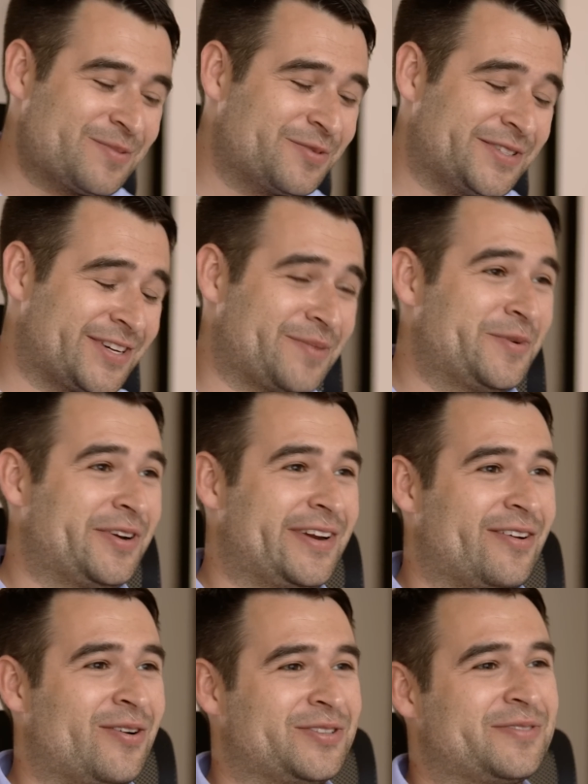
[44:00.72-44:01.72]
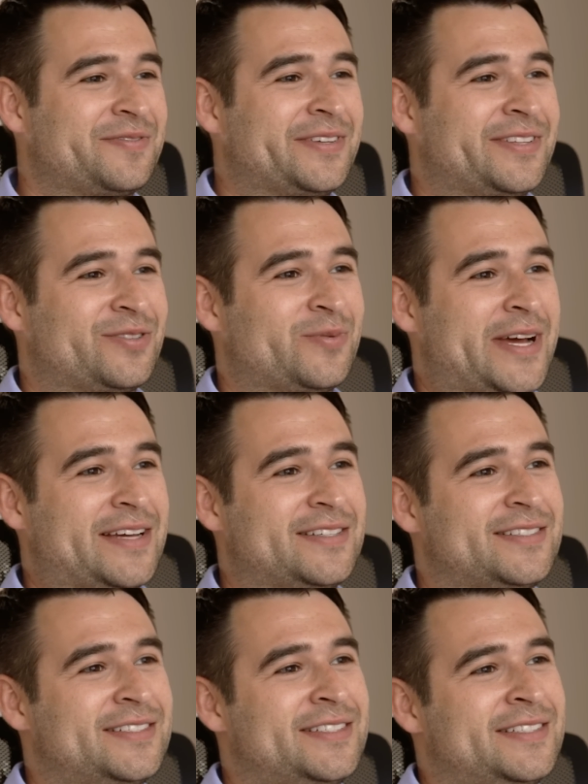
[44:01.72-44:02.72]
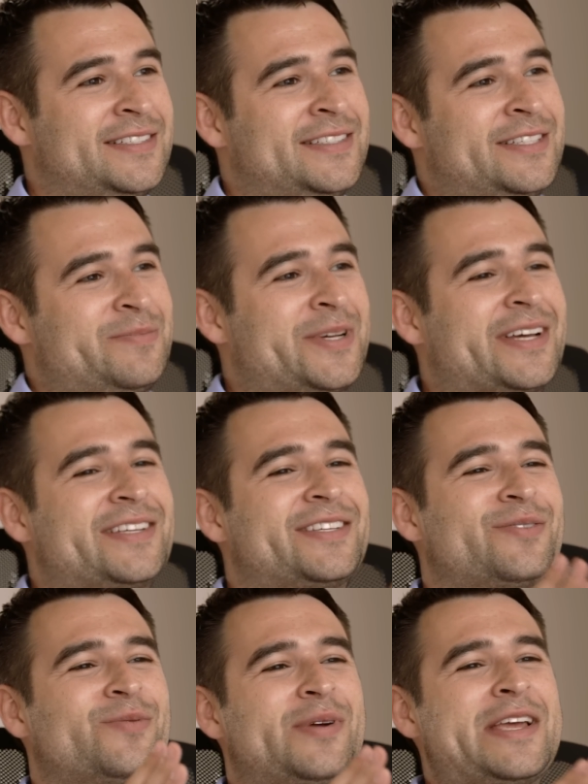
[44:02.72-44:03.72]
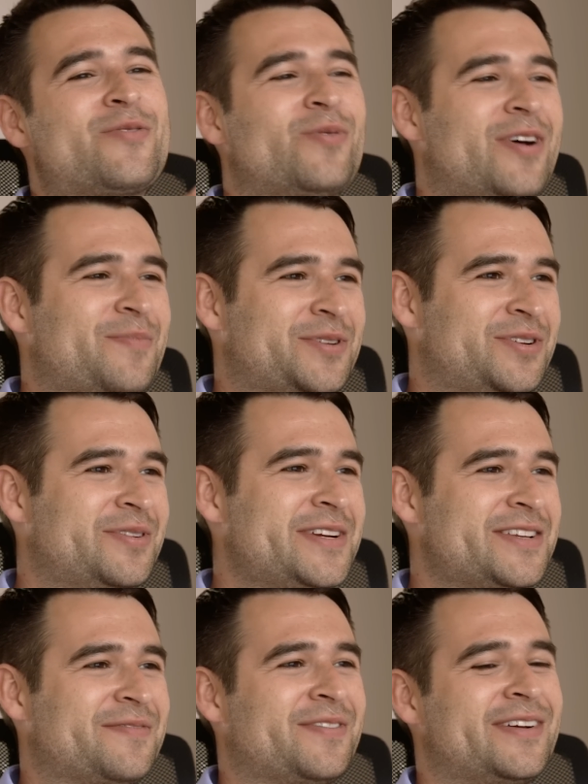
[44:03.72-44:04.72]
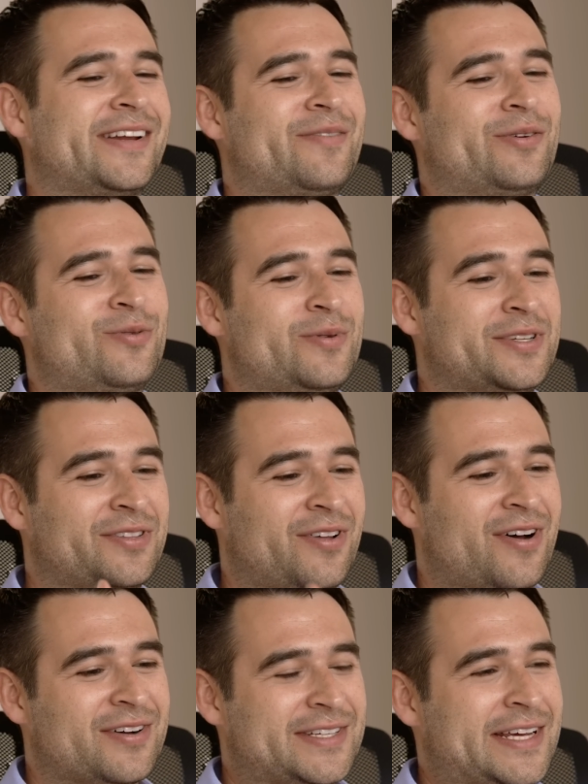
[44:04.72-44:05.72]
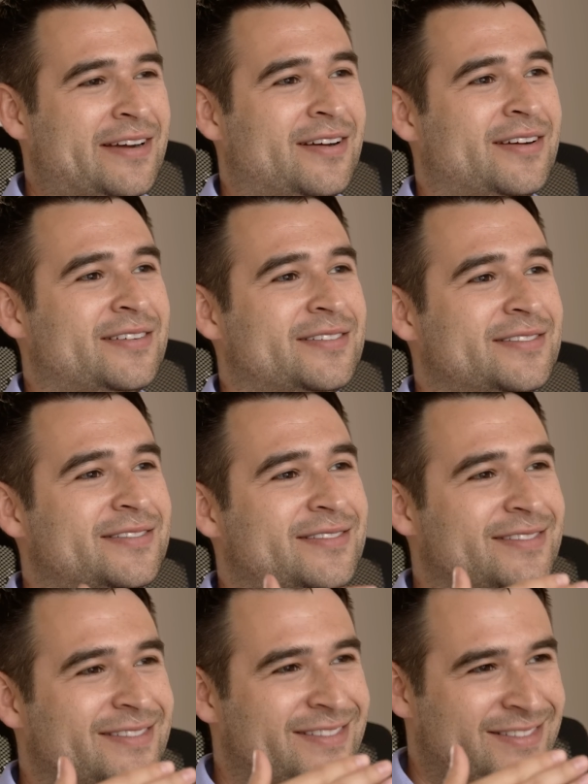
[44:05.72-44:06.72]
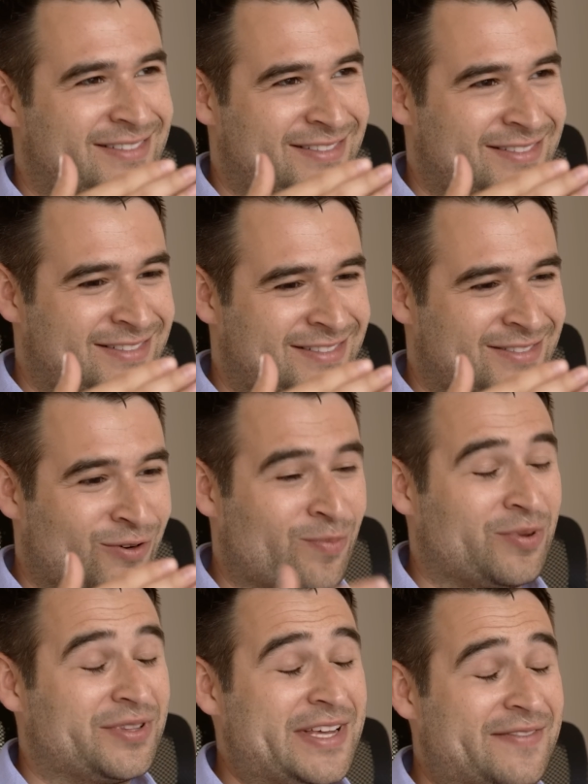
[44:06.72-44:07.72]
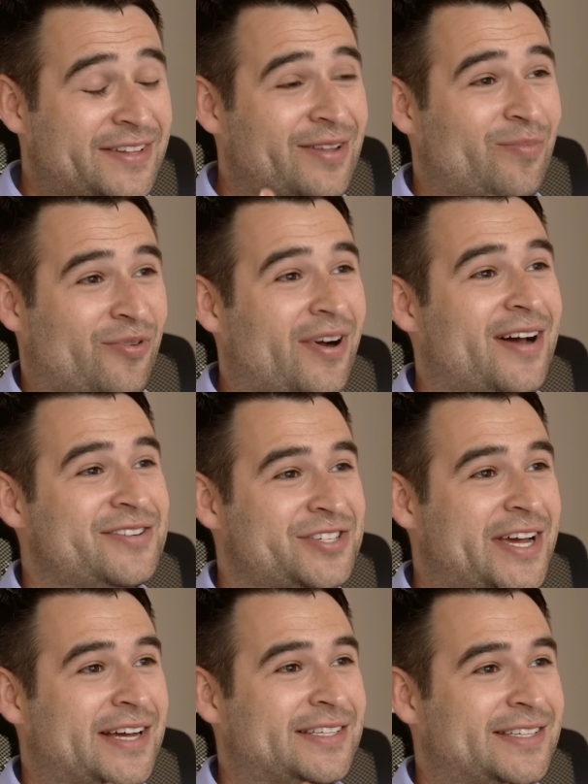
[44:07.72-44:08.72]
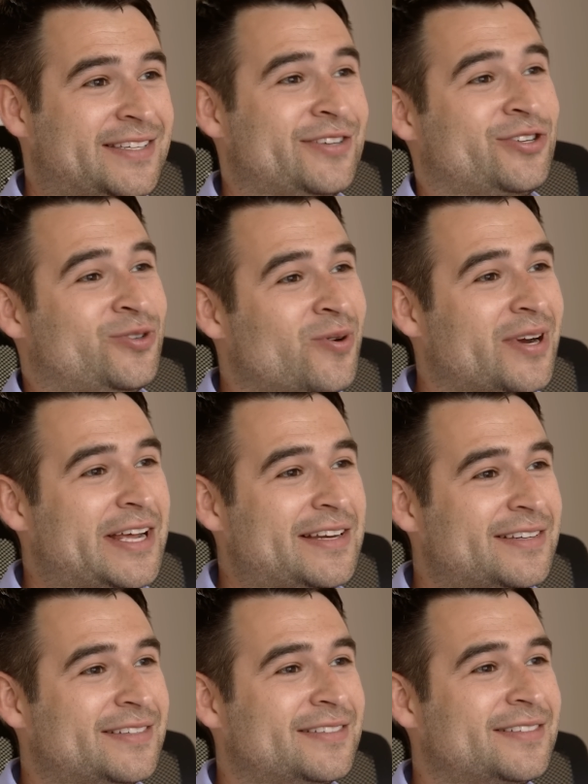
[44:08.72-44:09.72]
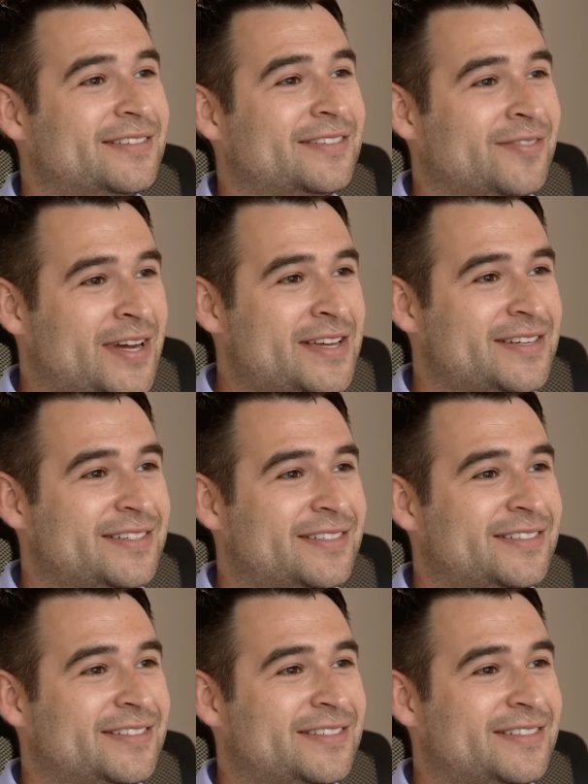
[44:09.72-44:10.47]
people in the community also feel this way. Because there were equal opportunities for anyone who is long Terra or believed in the project to short it, right?